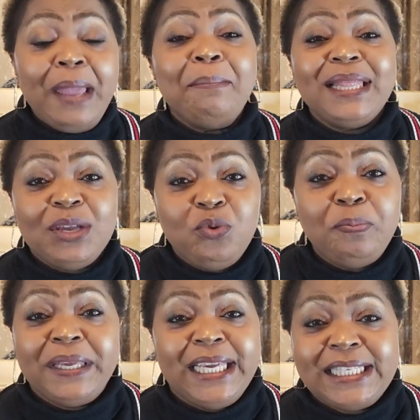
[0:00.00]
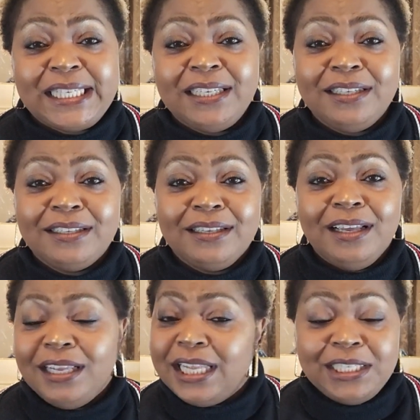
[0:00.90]
But they will be kissing.
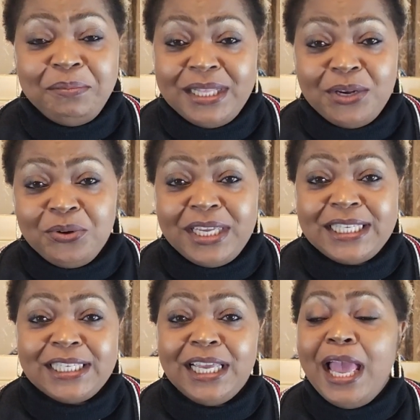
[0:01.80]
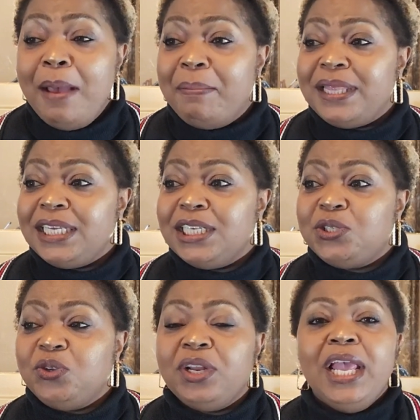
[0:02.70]
Doesn't mean they're not kissing, but they're
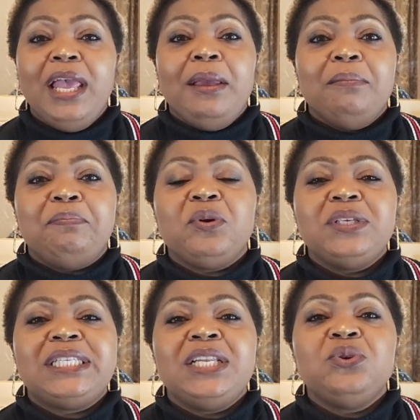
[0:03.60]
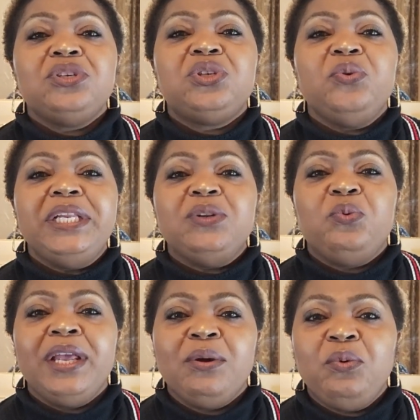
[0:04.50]
just not because they're not showing it
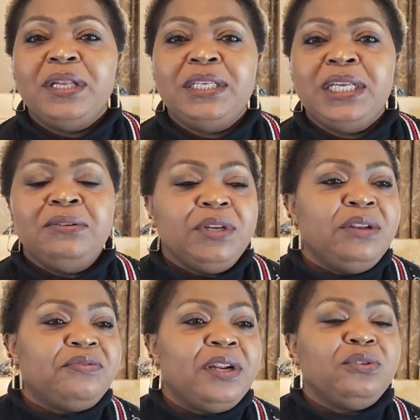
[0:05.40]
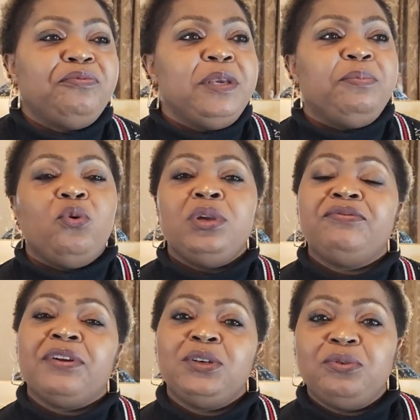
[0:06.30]
where, where in, in front of people or in
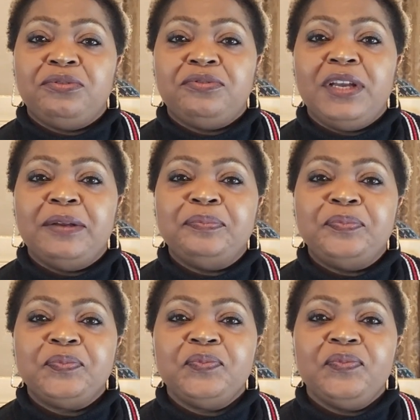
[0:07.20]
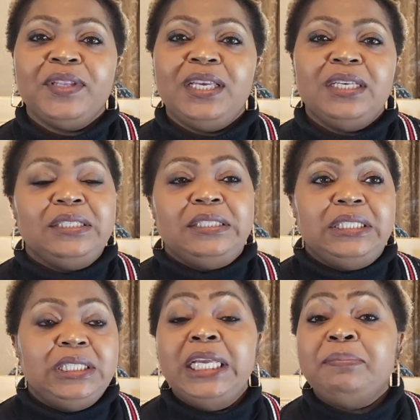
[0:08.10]
front of um
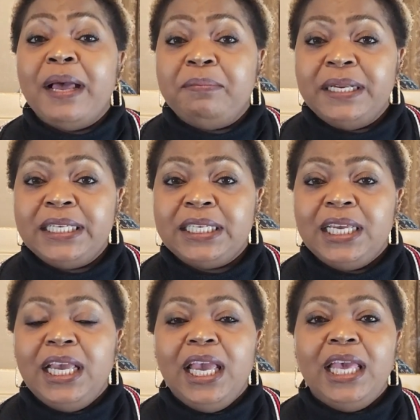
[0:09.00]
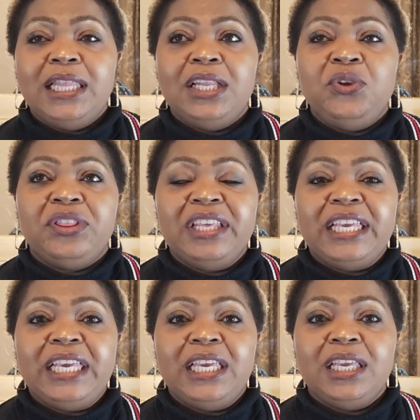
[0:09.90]
in public and then you're
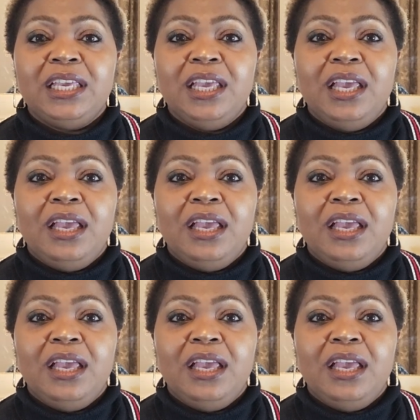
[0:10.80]
thinking